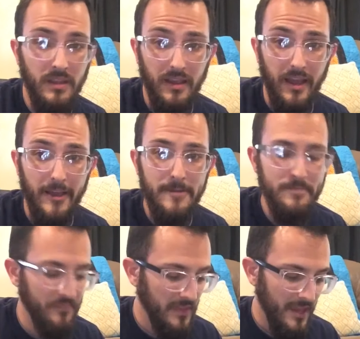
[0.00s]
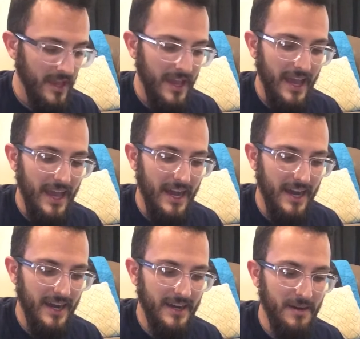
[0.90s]
Okay?
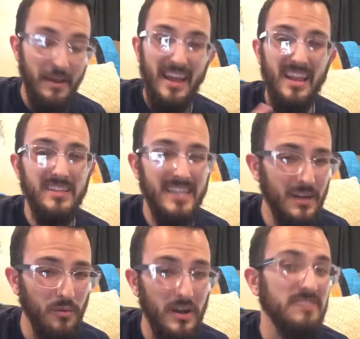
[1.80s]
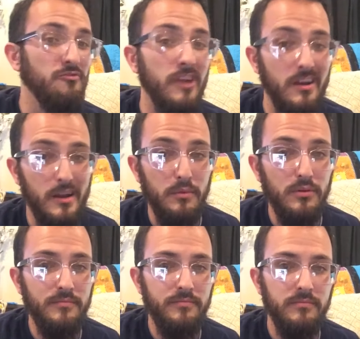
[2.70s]
And then the second word is
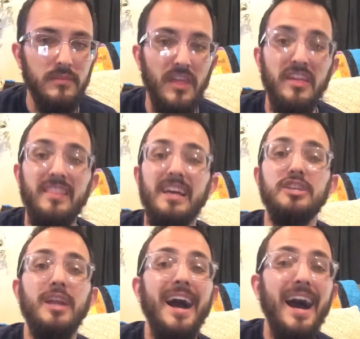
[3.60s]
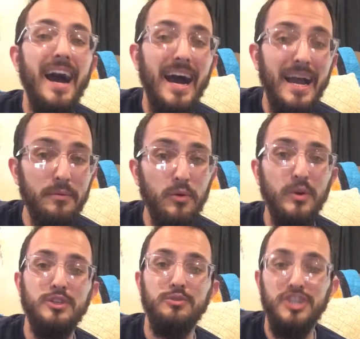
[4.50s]
variable. The thing that I'm
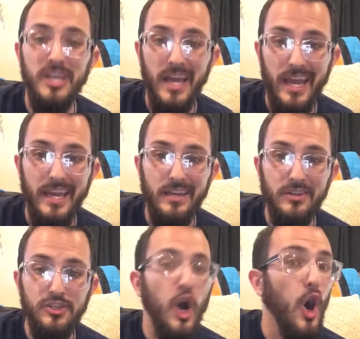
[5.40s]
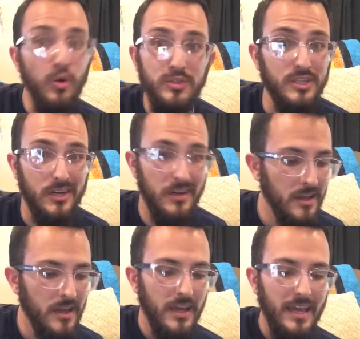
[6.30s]
going to change, alter
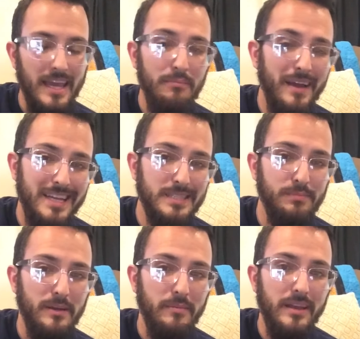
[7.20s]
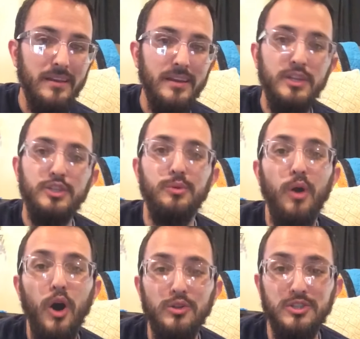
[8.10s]
in my experiment to
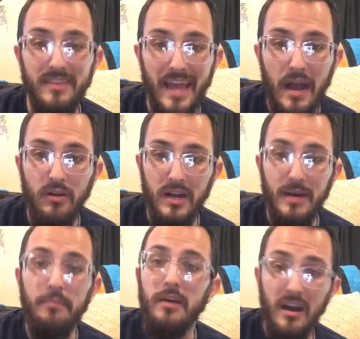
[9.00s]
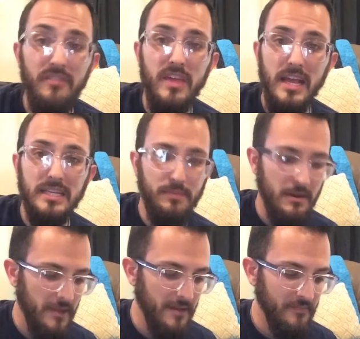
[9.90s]
alter the outcome of the
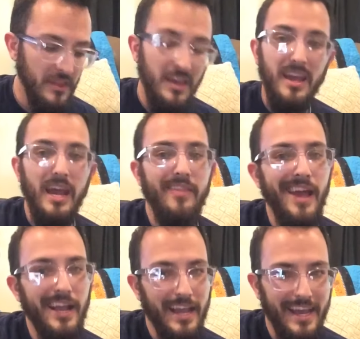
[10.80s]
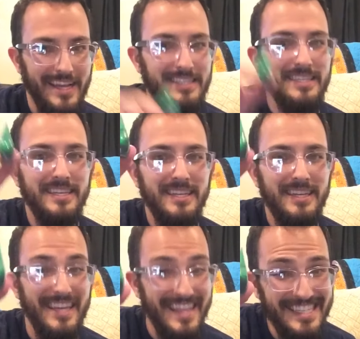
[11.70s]
experiment. In
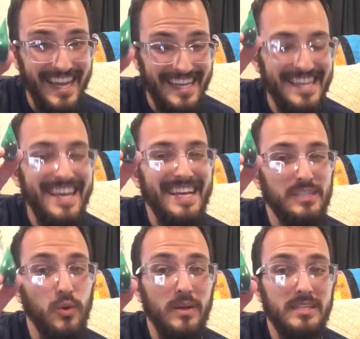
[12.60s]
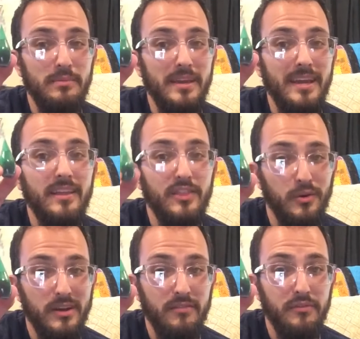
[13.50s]
this case, it's going to be the
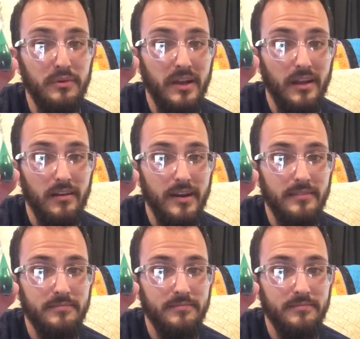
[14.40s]
green food coloring.